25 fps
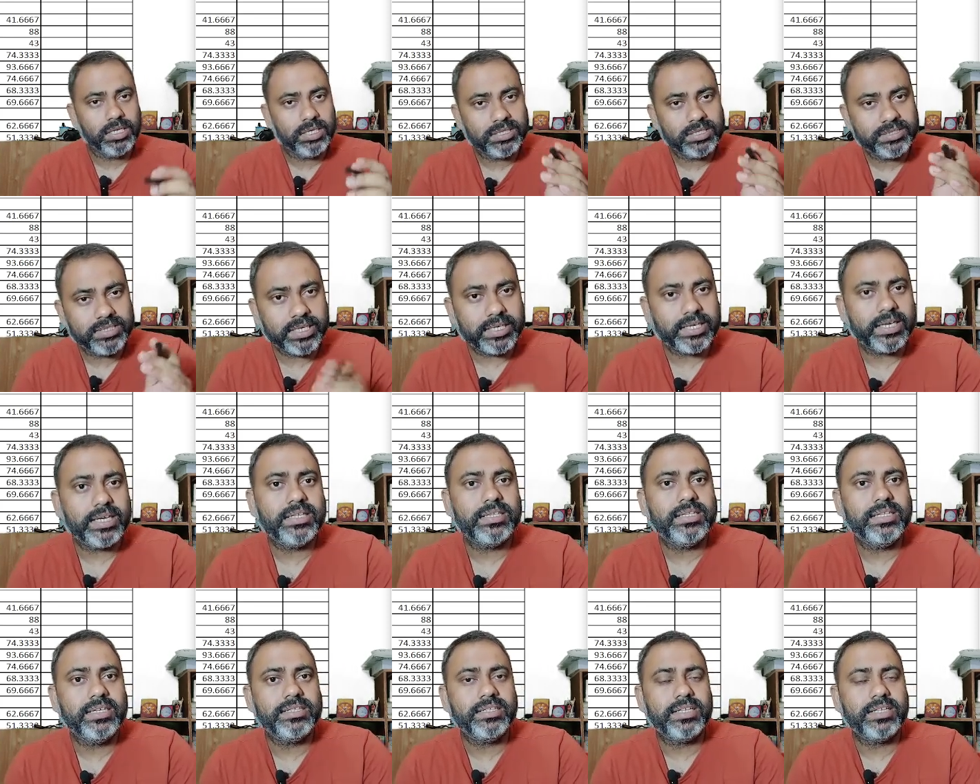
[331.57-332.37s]

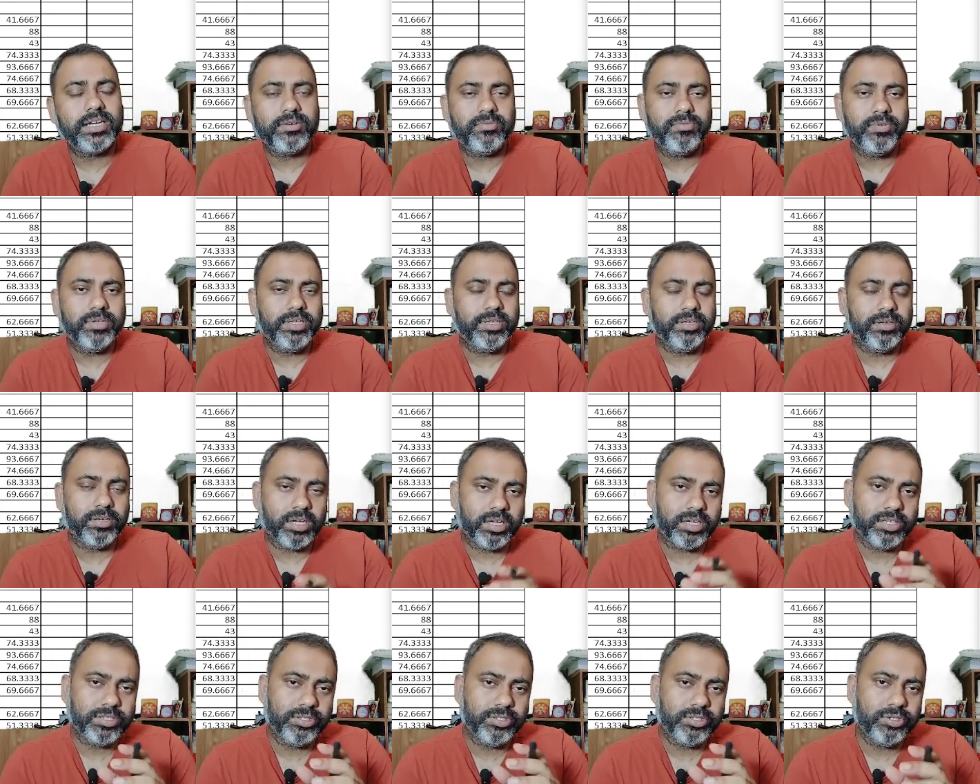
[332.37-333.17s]
Second thing that we
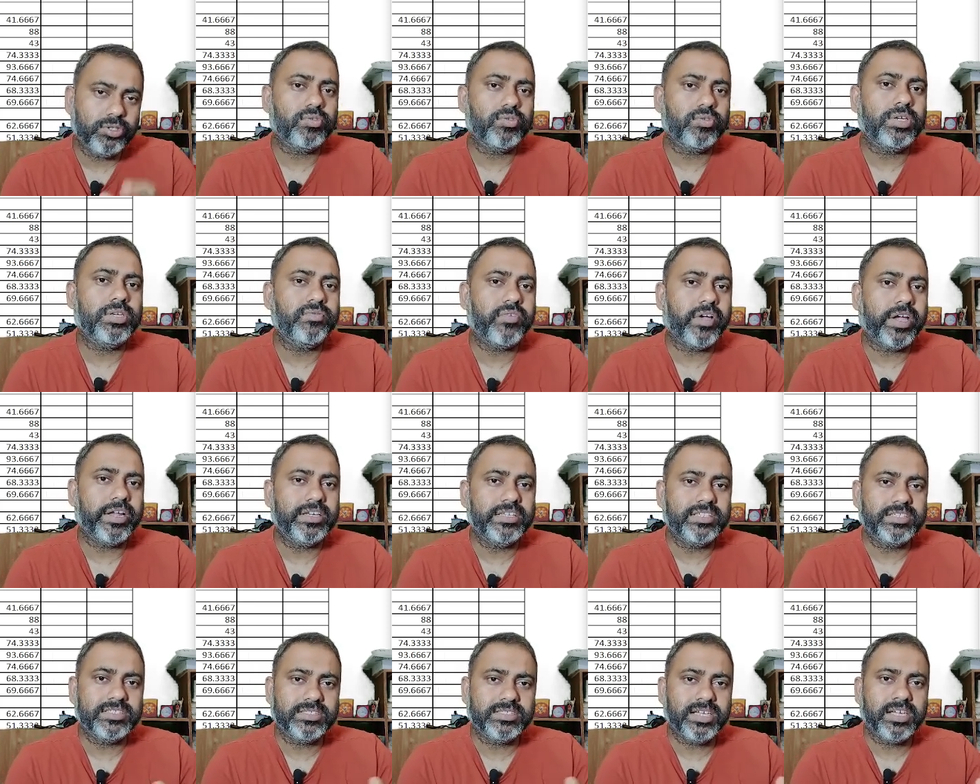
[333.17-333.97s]
usually find
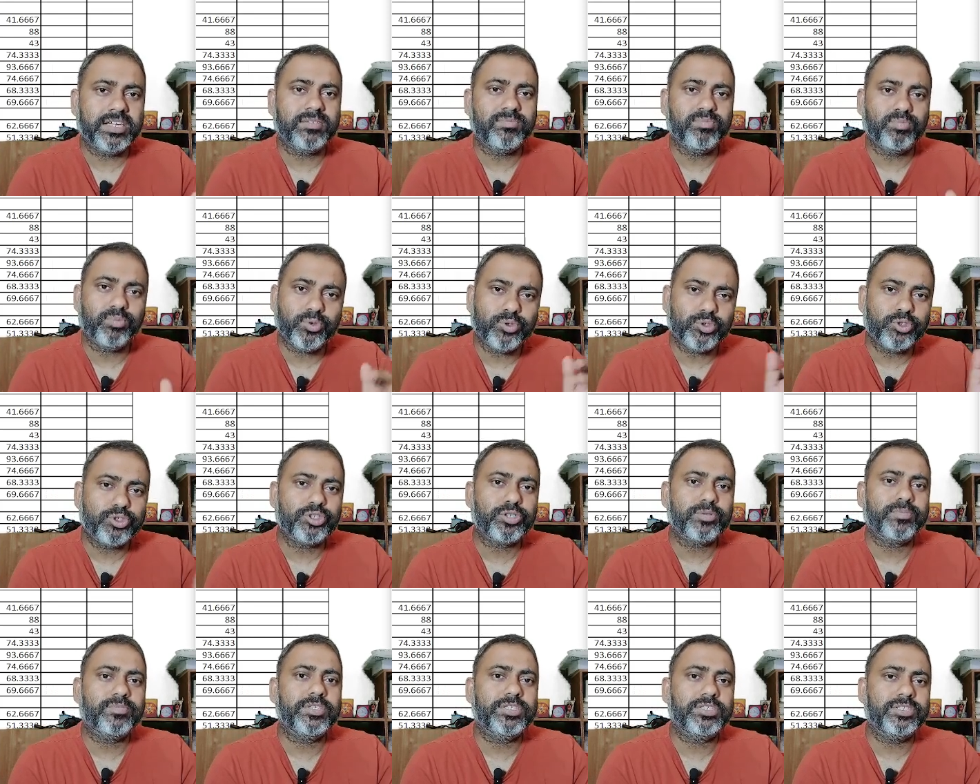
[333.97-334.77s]
is that most
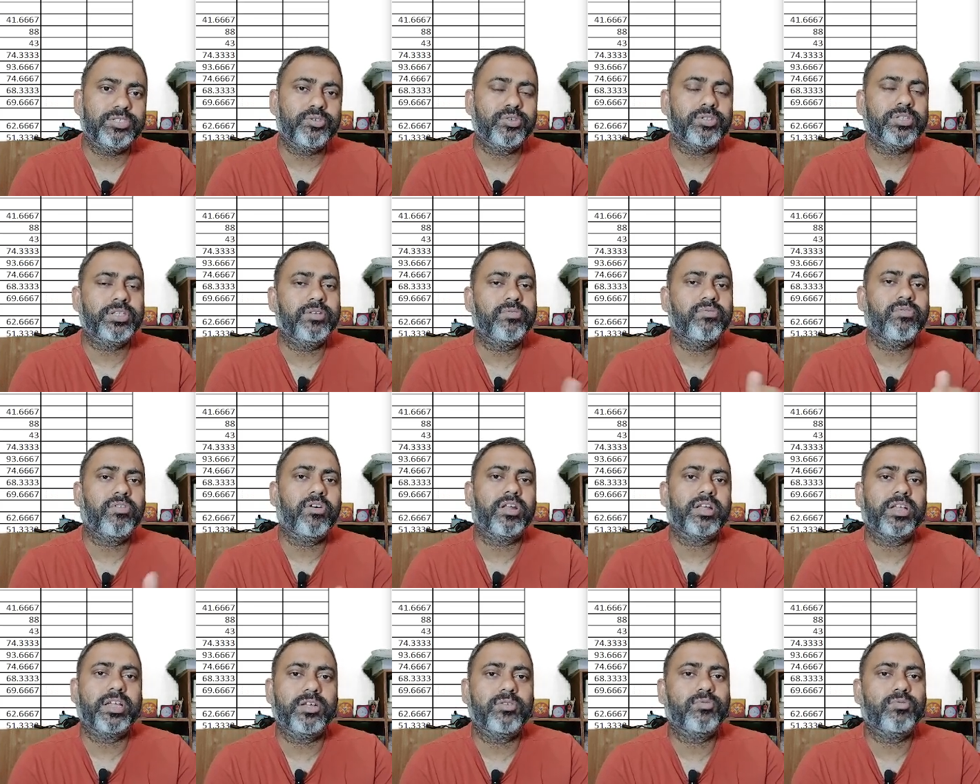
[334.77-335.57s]
of the students, they
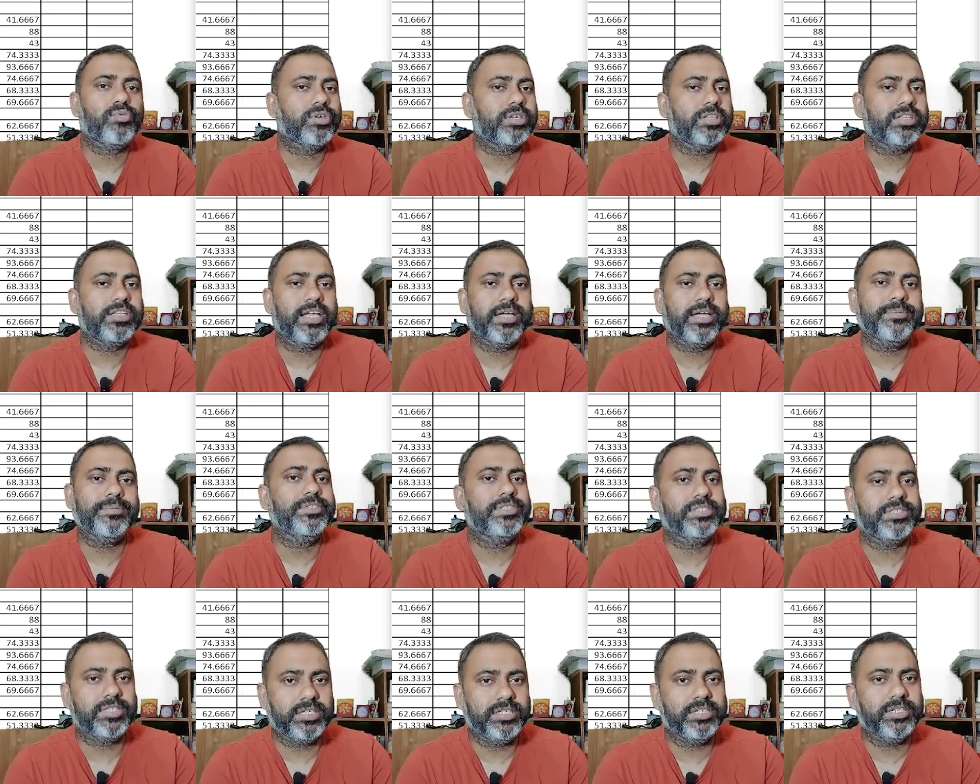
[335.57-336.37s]
forget what they have
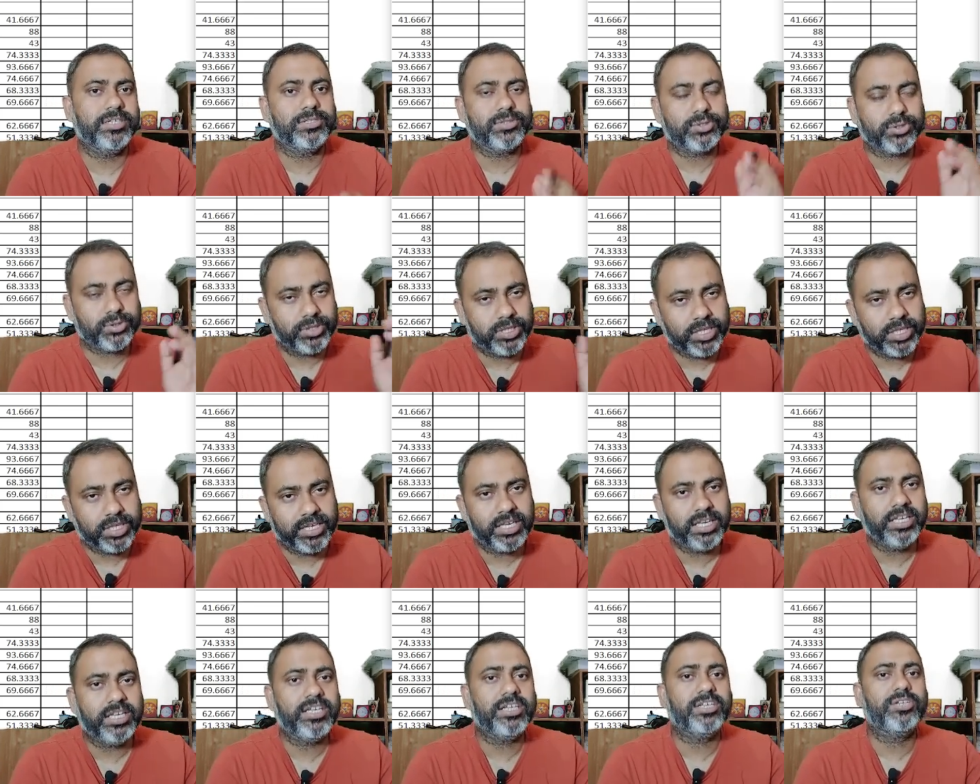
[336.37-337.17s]
studied, so they
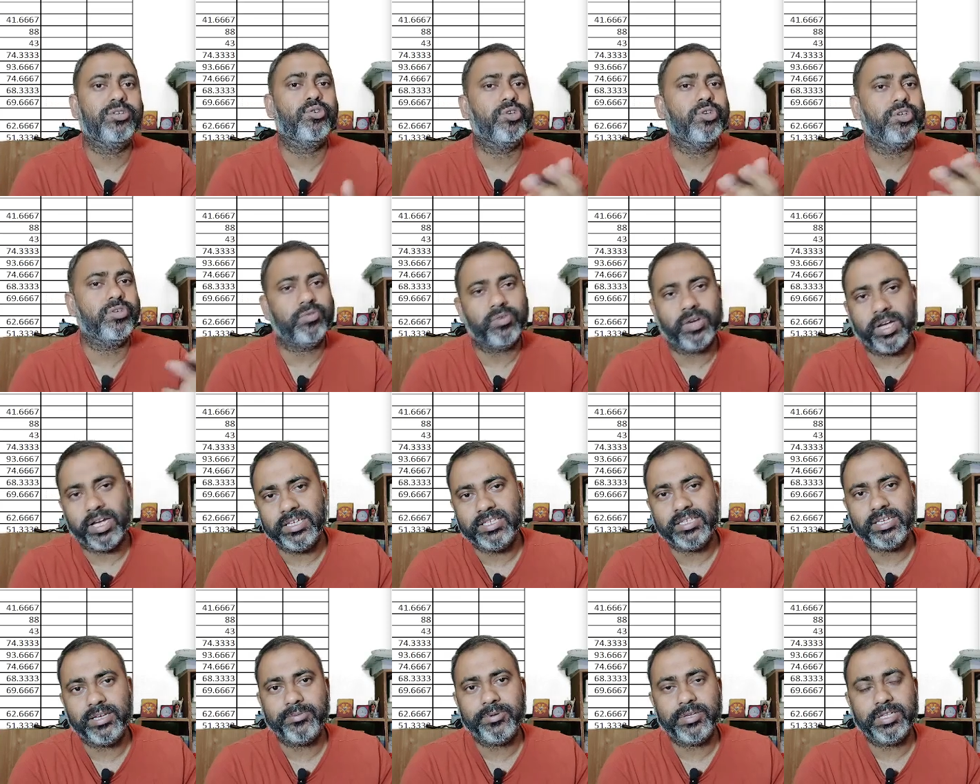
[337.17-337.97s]
need to
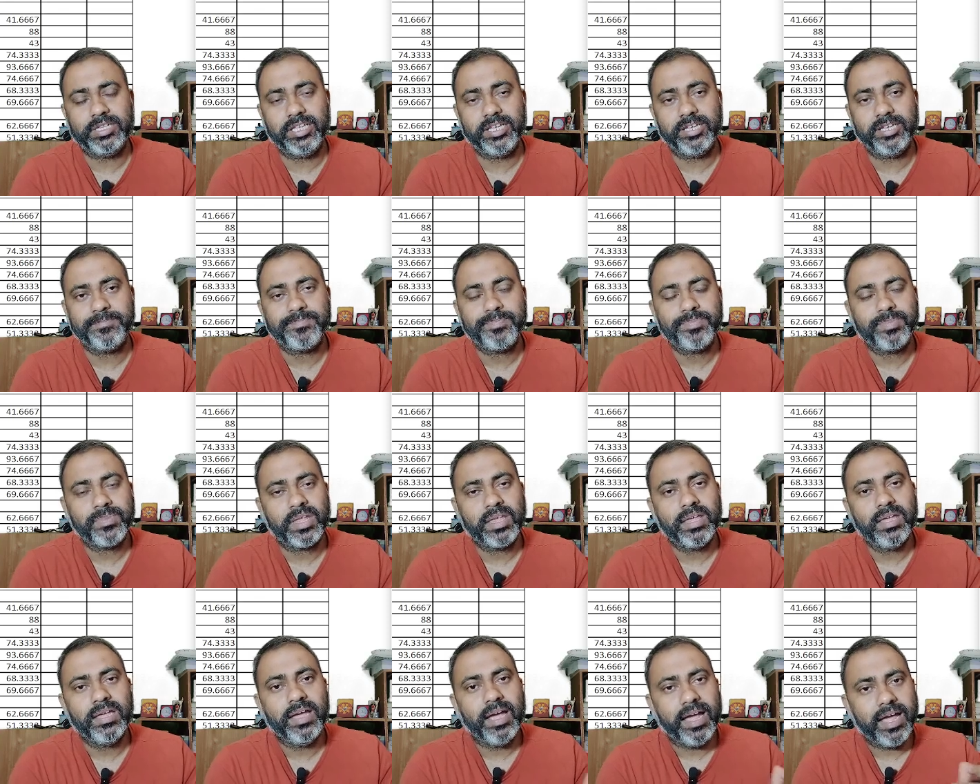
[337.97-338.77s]
revise everything
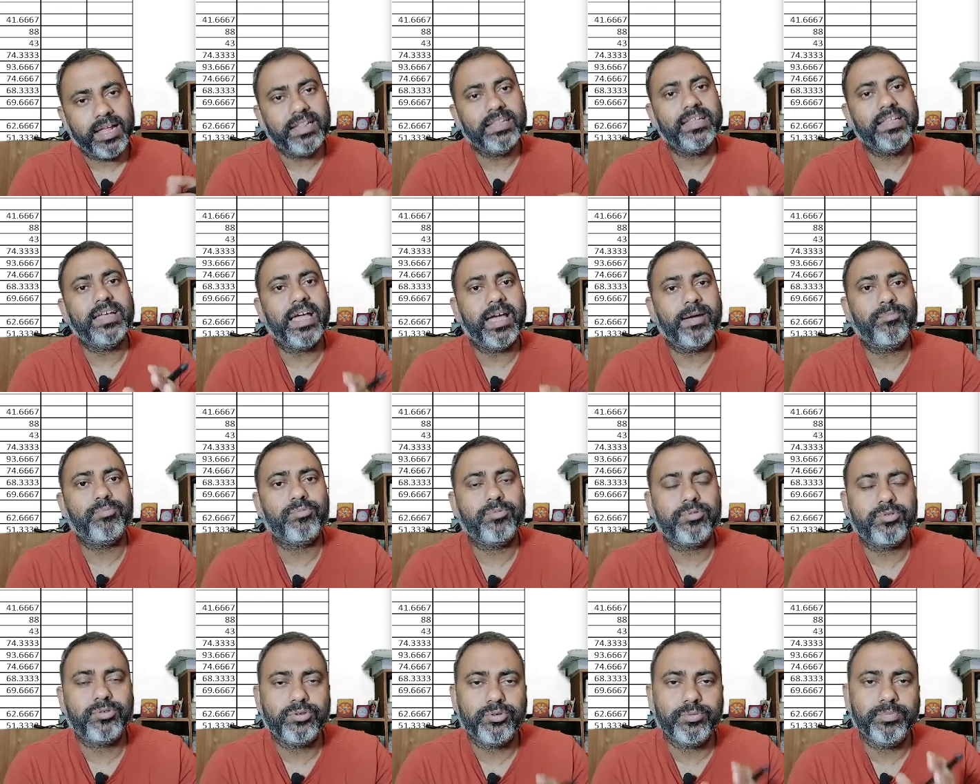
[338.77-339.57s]
and they have
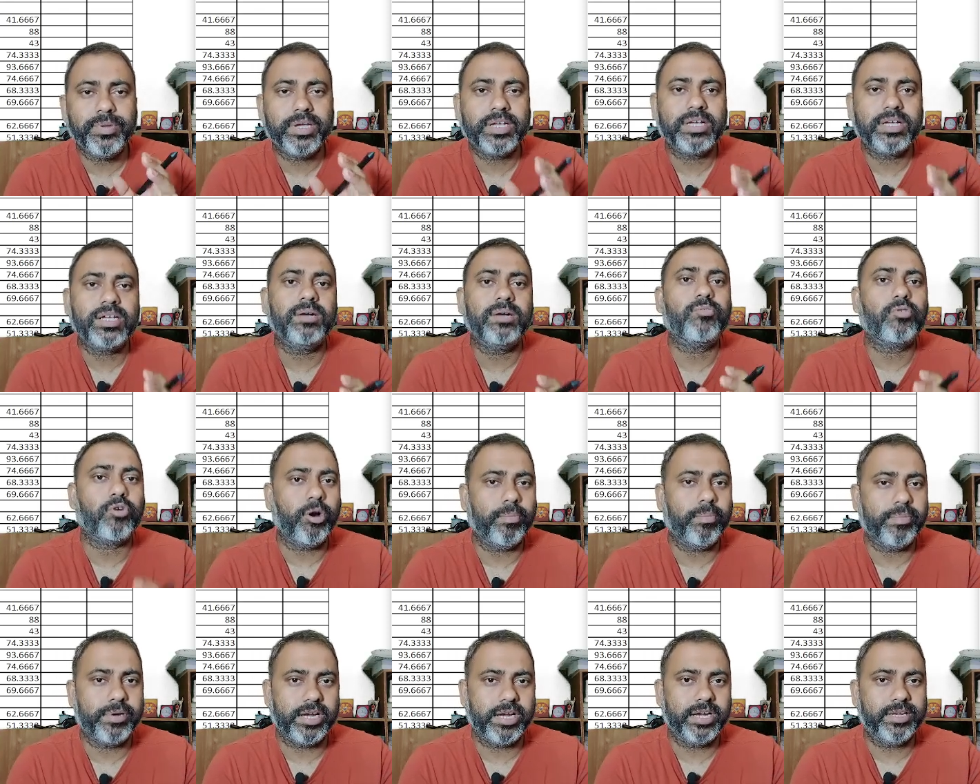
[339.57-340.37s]
to become
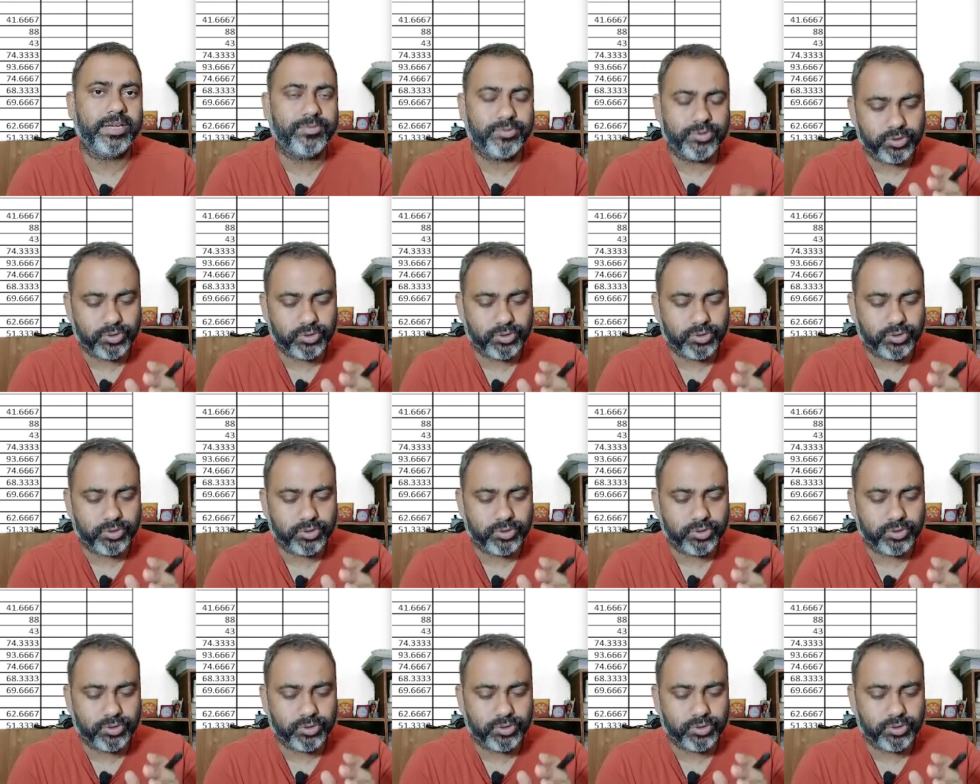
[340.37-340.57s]
competitive.